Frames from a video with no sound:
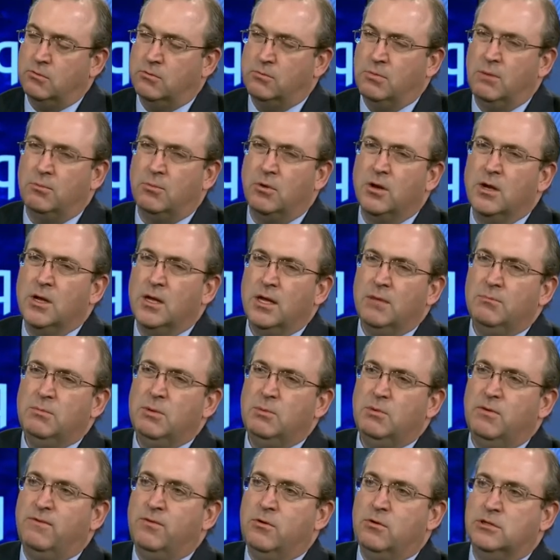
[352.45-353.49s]
Remember,
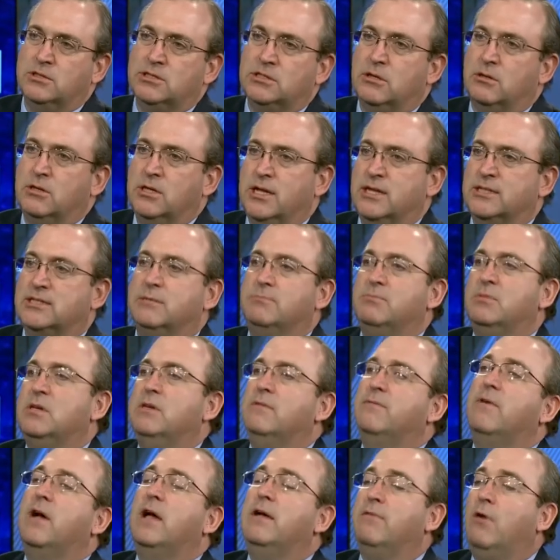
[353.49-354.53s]
people focus on the
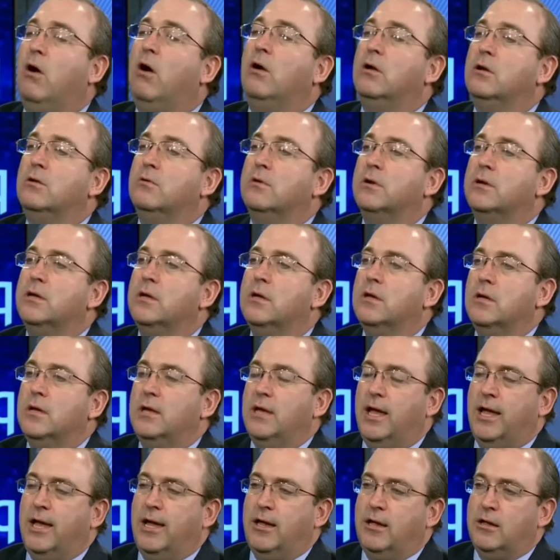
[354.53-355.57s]
S&P 500
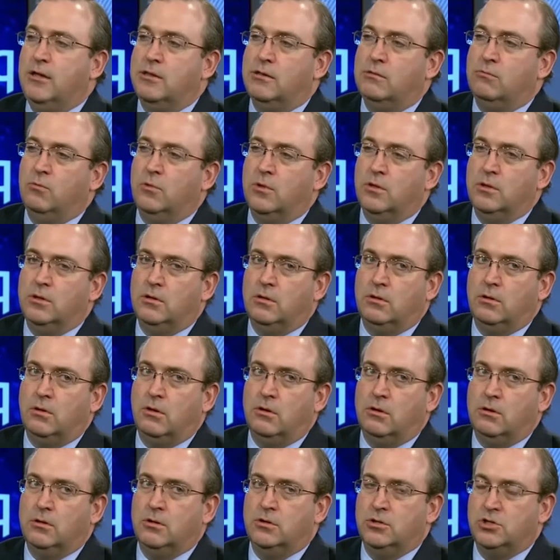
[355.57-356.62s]
as one of the
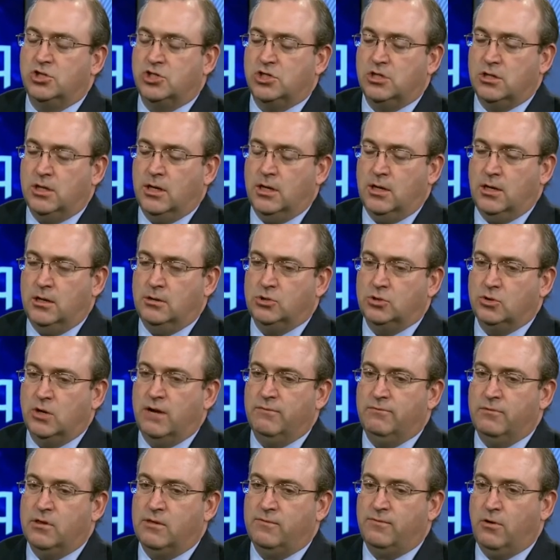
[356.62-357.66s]
large
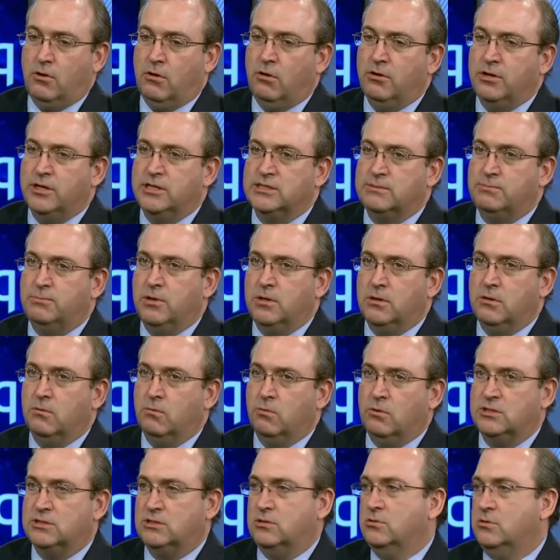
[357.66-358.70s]
drivers for earnings, but the
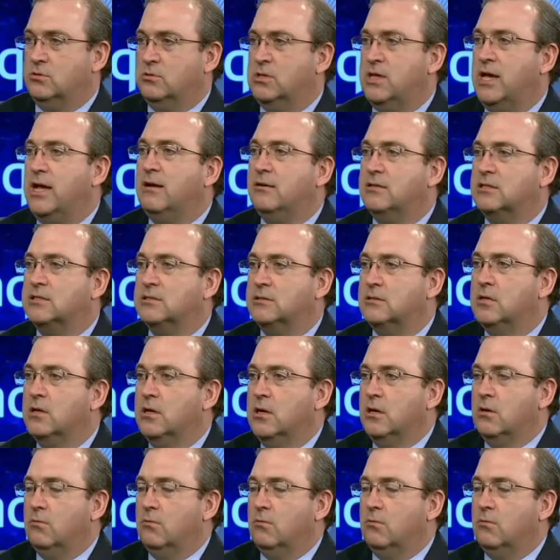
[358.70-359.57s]
Russell 2000,